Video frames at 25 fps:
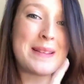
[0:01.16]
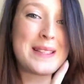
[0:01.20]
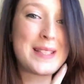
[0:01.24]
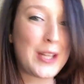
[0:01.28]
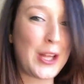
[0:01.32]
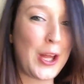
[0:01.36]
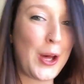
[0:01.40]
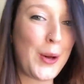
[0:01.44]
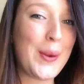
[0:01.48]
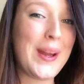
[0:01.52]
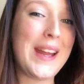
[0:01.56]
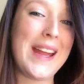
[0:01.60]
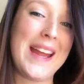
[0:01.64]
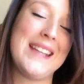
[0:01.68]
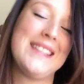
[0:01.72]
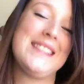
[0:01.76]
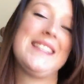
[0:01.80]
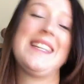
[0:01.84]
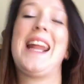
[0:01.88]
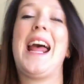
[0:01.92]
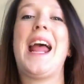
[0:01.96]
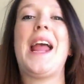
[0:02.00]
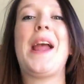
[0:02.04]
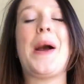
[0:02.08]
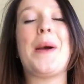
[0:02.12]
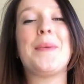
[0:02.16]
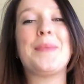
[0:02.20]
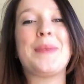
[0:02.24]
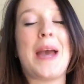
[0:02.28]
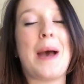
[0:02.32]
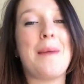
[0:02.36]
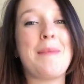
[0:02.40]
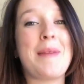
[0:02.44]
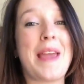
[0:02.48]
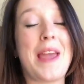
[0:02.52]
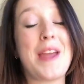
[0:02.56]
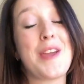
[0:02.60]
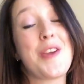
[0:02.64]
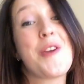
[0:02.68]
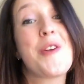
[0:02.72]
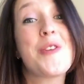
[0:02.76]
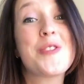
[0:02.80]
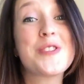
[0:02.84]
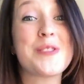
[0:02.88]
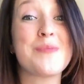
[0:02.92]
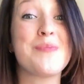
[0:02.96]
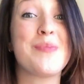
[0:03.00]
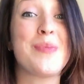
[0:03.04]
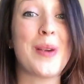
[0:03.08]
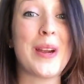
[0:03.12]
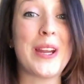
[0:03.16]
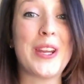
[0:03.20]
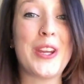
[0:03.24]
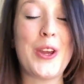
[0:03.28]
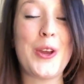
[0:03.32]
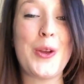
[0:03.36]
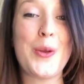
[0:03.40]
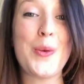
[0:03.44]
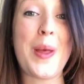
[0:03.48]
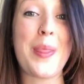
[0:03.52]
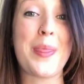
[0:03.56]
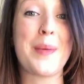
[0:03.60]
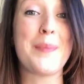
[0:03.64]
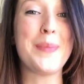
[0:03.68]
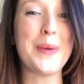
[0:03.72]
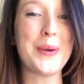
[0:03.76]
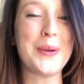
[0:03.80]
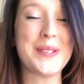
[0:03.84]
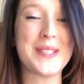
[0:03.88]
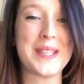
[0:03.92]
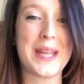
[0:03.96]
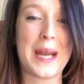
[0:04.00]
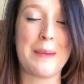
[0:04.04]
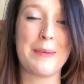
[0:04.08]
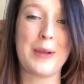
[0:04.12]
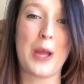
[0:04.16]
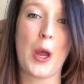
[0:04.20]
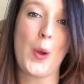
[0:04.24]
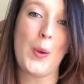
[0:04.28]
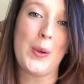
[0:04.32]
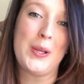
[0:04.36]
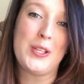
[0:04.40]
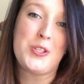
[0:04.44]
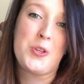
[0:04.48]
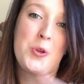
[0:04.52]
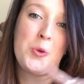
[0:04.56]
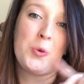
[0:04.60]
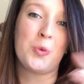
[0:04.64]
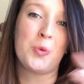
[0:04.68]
is Chloe and today I'm coming at you to bring you the books that I'm going to